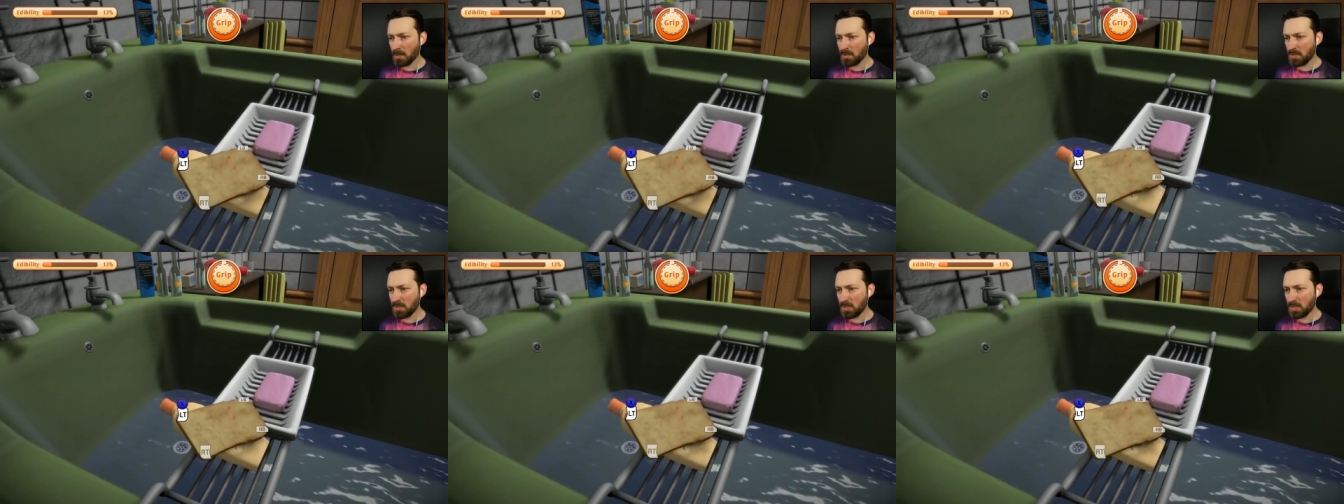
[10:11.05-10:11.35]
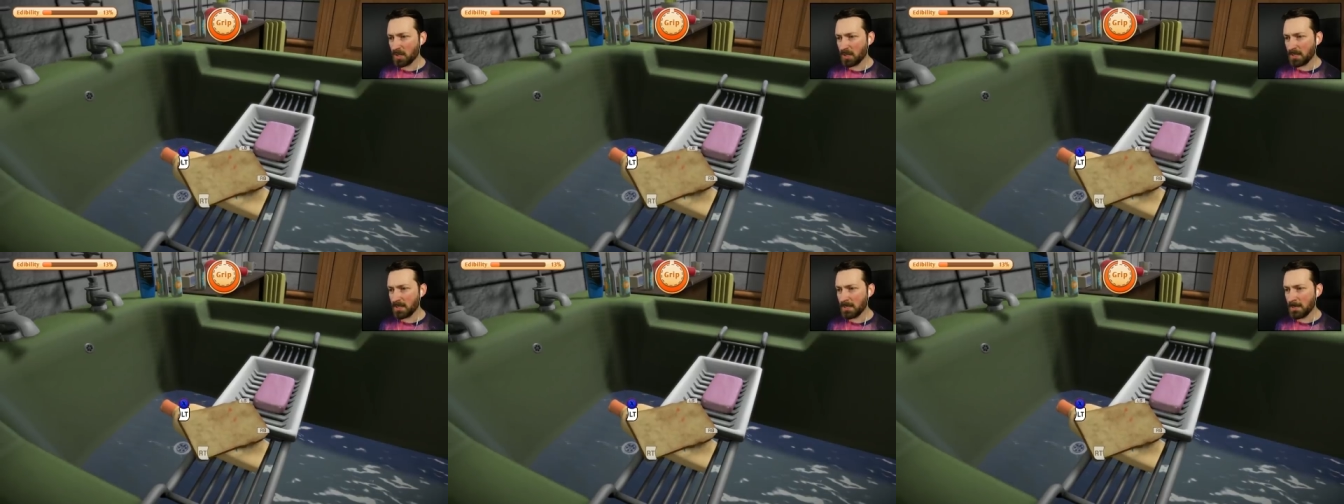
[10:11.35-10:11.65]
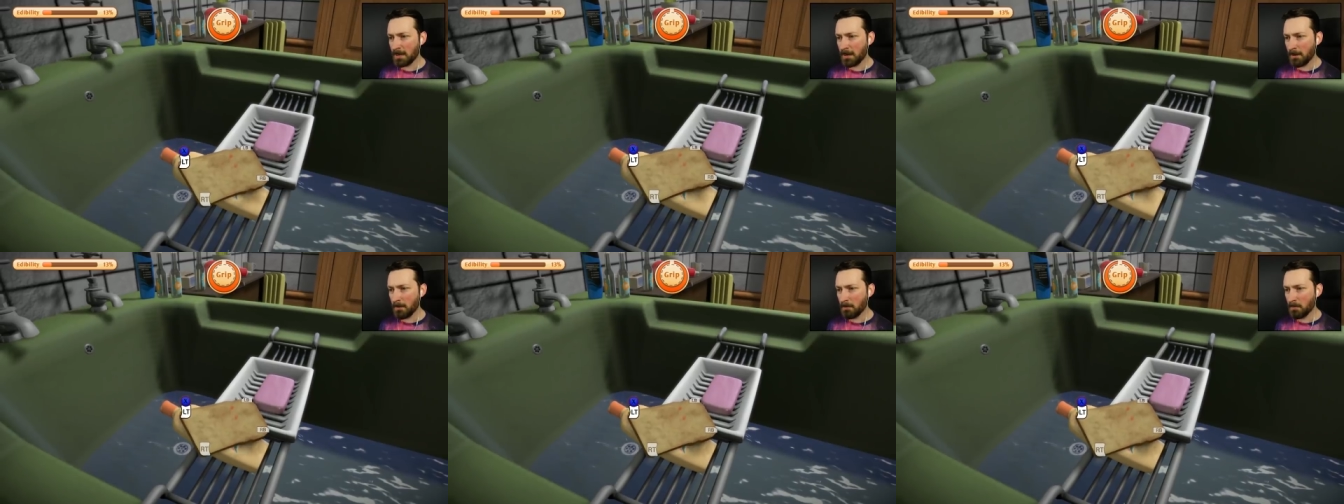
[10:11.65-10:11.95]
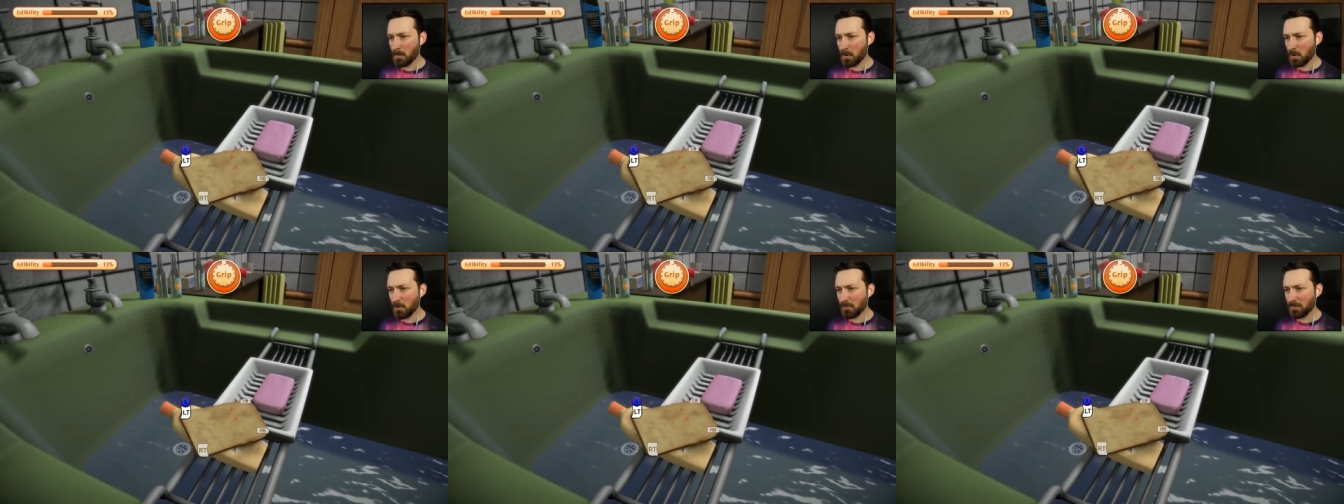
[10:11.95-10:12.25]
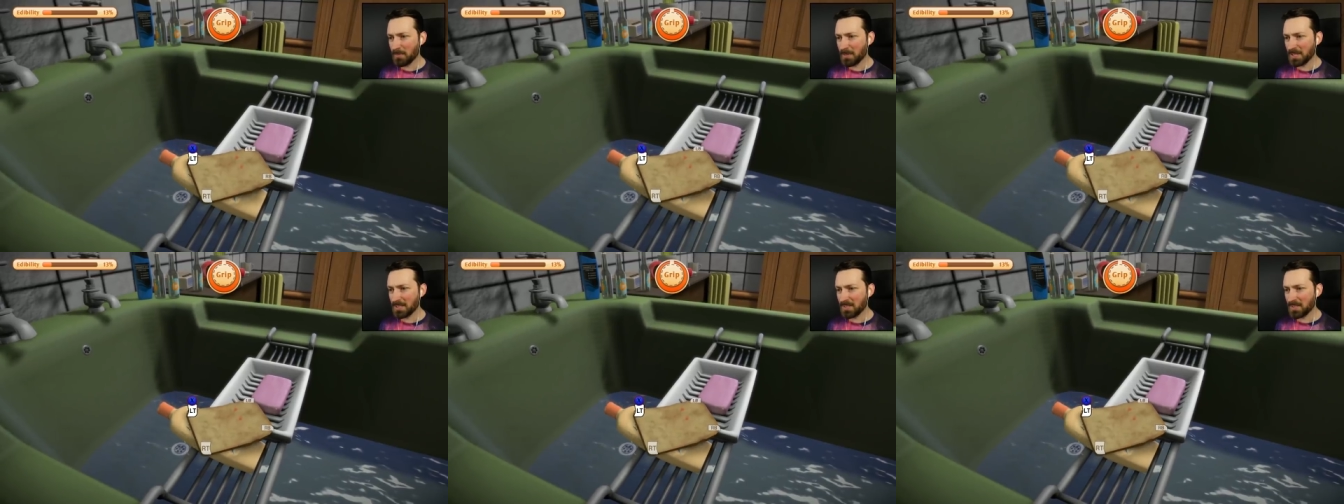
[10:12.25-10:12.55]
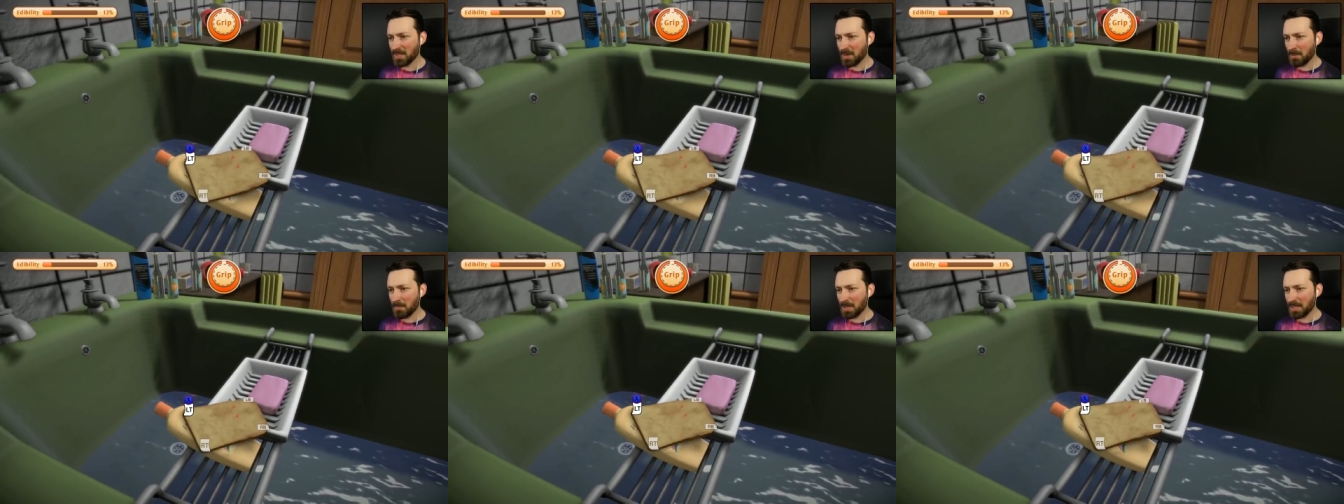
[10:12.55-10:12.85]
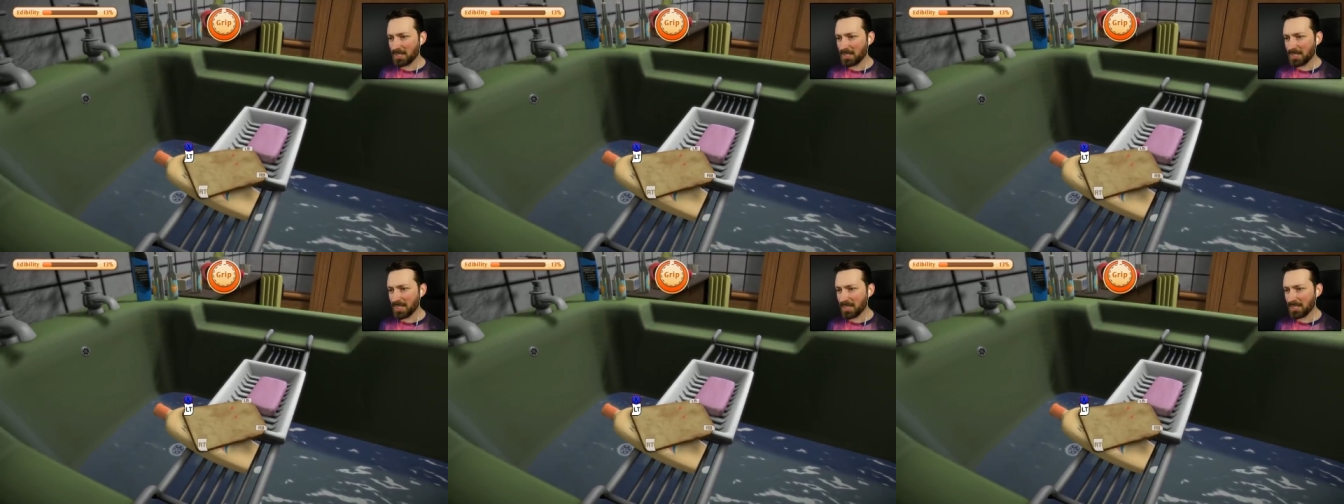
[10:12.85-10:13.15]
sudden movements,
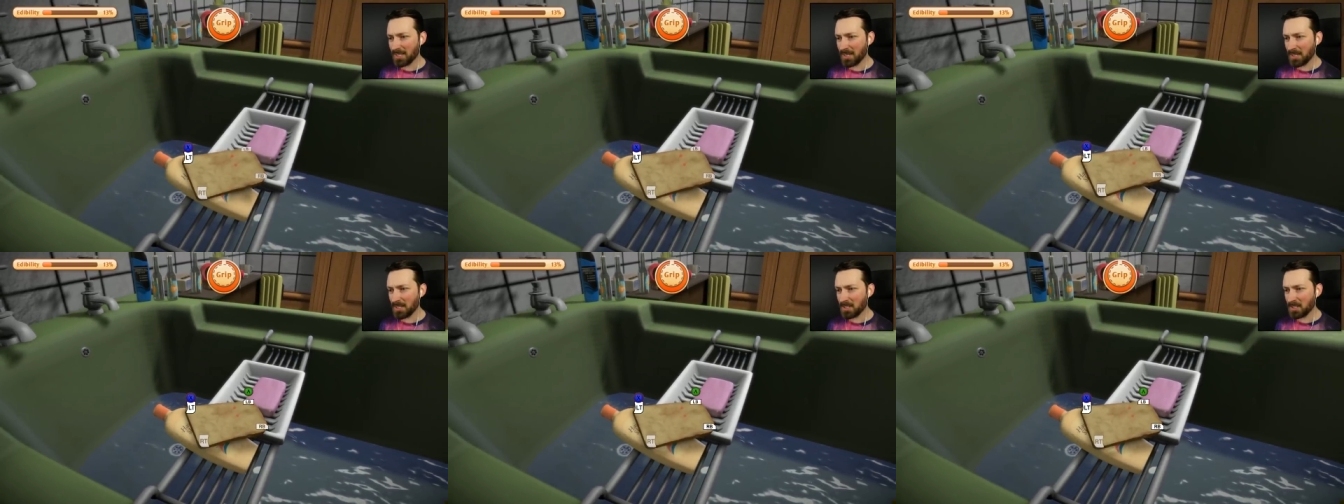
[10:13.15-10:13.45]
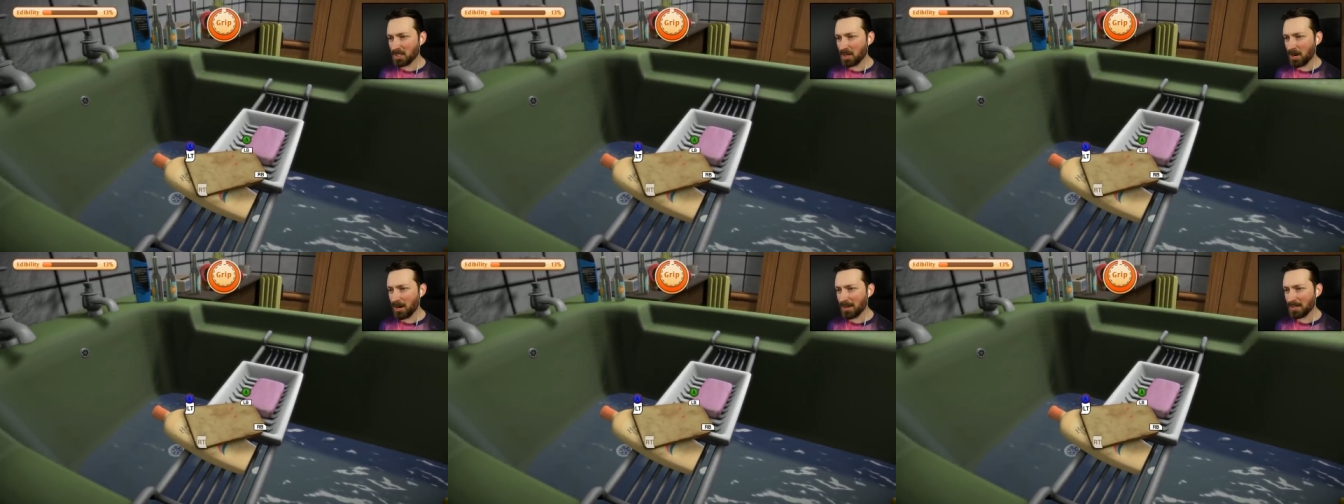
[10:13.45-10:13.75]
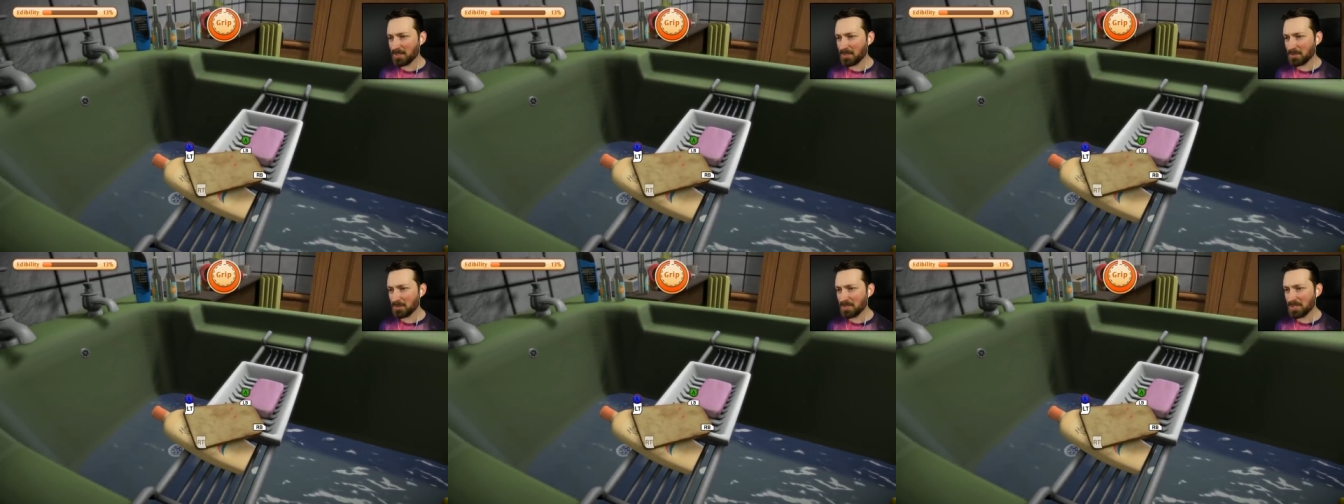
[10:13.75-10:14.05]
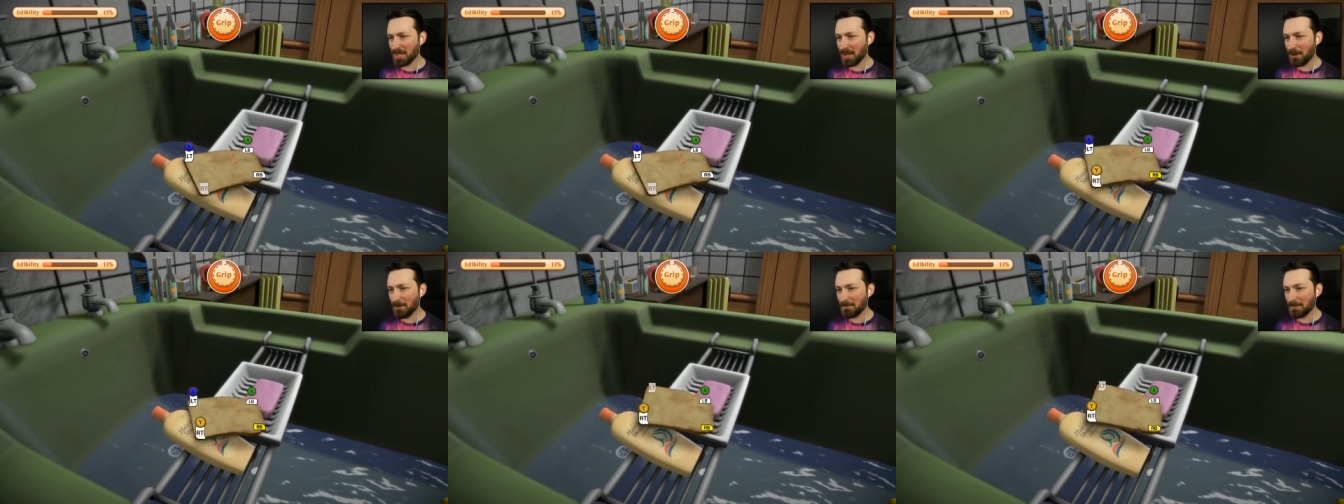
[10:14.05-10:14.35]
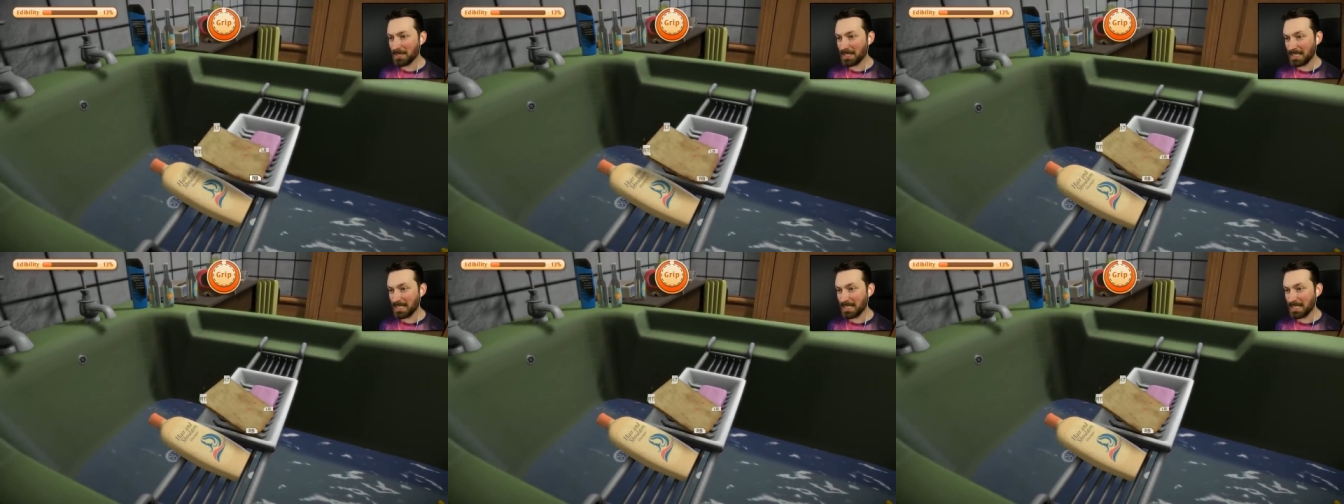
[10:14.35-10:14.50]
because that's how you toss yourself